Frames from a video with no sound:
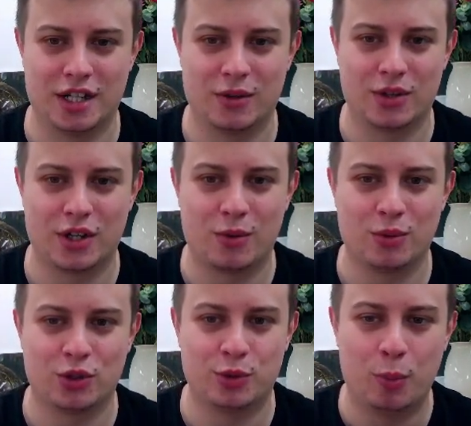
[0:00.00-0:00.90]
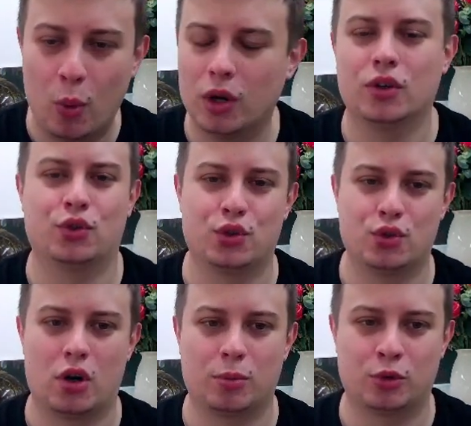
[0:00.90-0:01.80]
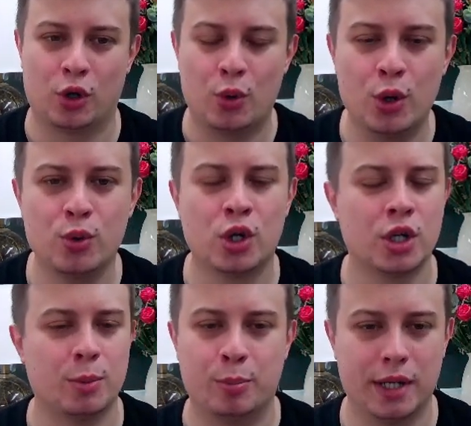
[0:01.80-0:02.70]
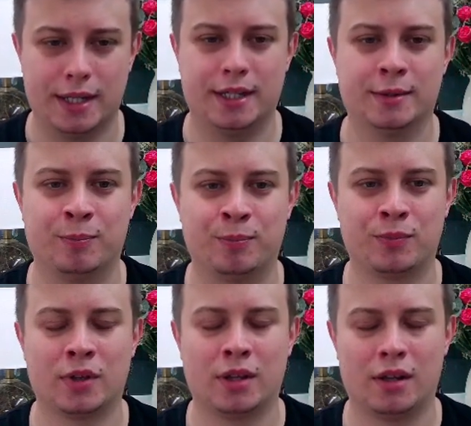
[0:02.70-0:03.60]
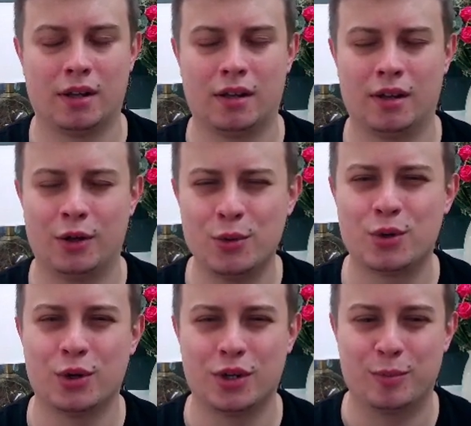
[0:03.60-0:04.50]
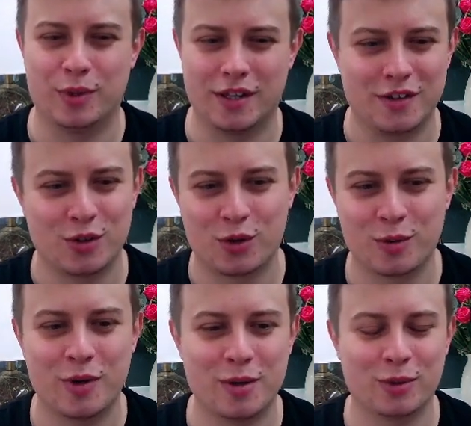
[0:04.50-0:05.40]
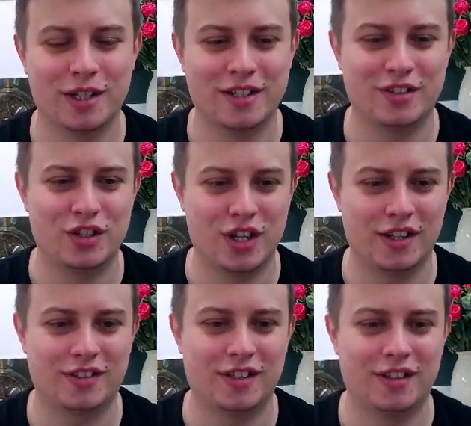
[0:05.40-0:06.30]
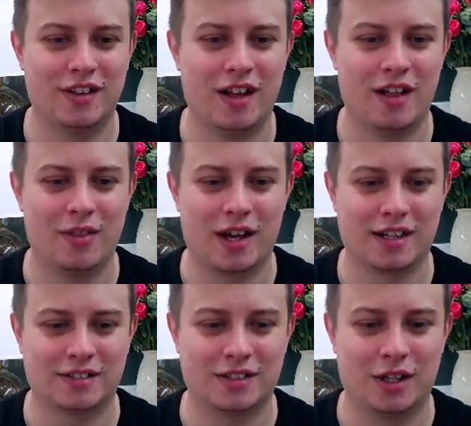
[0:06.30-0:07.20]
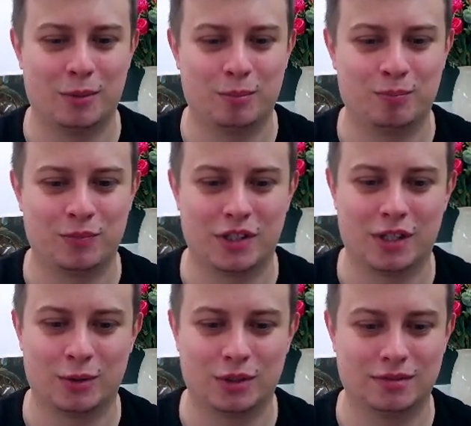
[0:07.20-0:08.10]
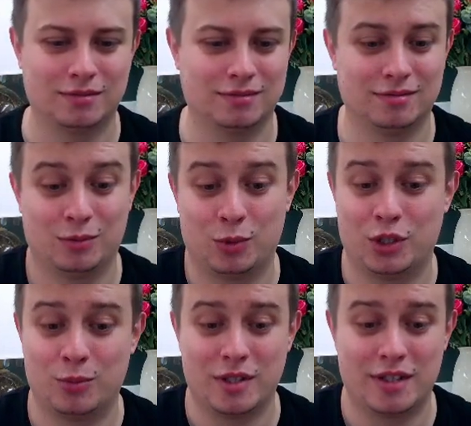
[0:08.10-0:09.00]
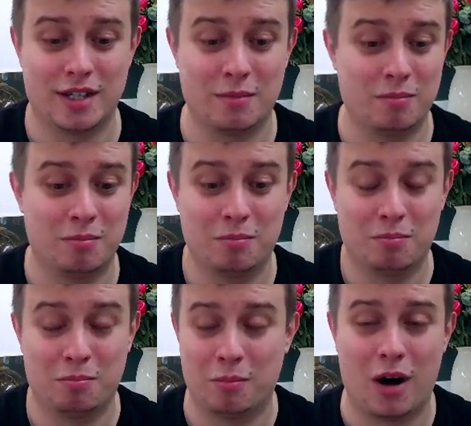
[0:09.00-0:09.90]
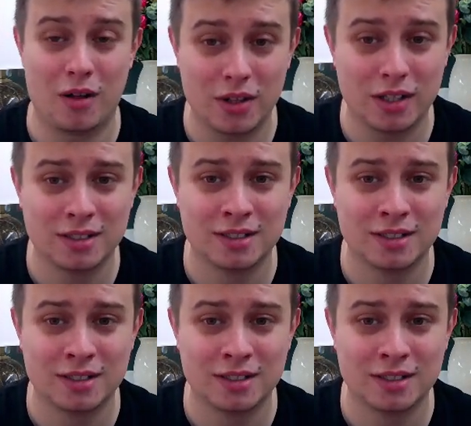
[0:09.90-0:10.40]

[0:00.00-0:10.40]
You know, they don't want spoilers to drop. So who could it be? Who could it be? There's already people here suggesting that, you know, we could be seeing Martha.